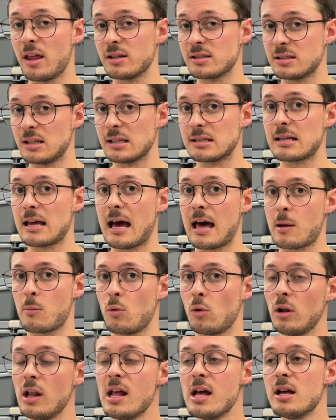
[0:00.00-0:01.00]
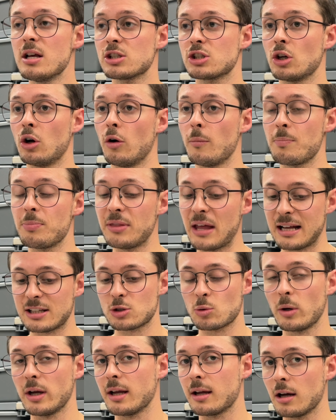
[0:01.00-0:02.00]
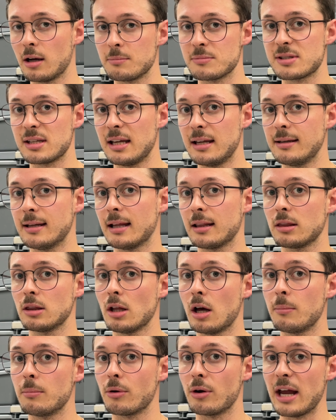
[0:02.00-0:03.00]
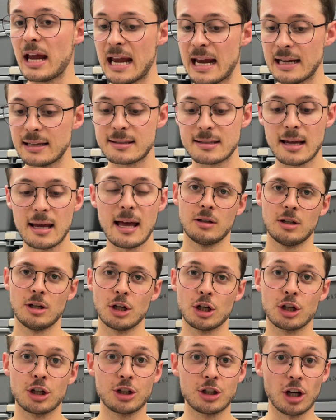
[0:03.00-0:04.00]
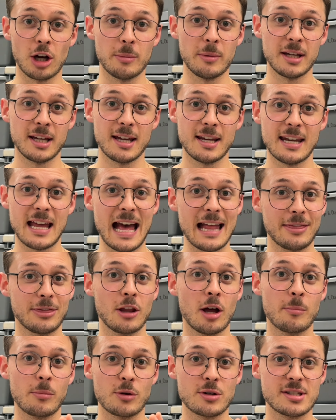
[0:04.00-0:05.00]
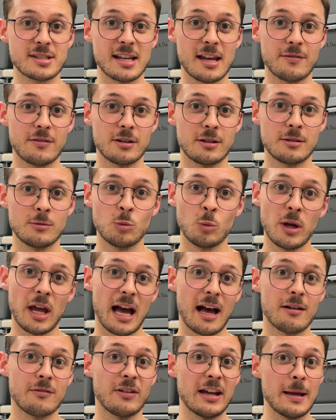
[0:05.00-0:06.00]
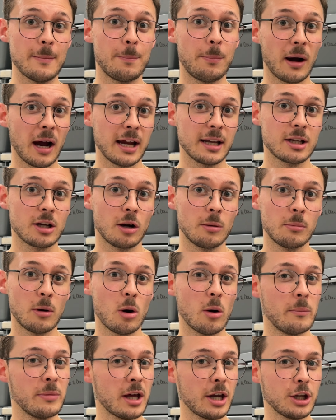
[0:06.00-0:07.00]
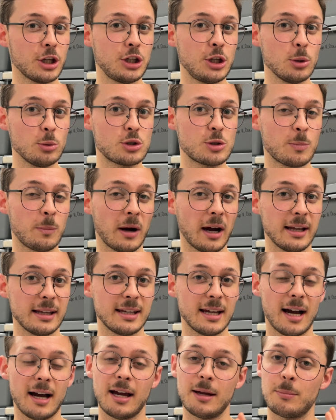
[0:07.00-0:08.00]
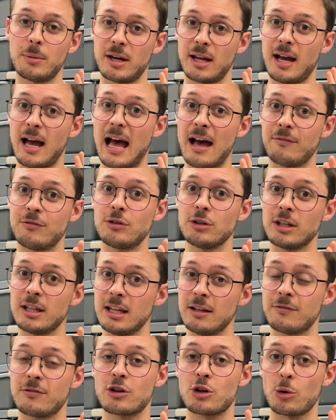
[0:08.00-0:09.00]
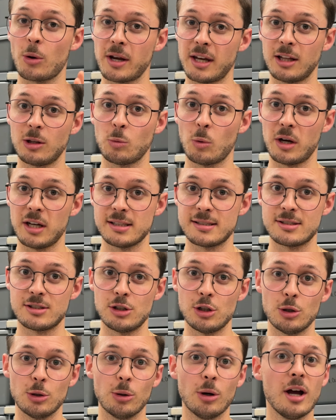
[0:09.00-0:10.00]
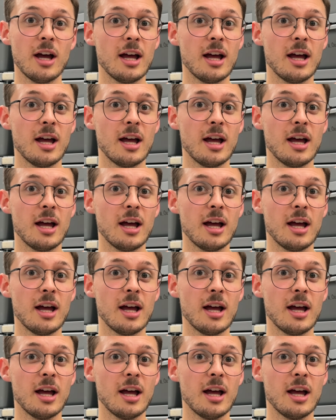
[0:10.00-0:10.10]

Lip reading: as this animal. So that's why it comes in at number 8. Coming in at number 7, we have a Pyhton combo. I'm not a huge Pyhton guy, but I have to give credit when it's due.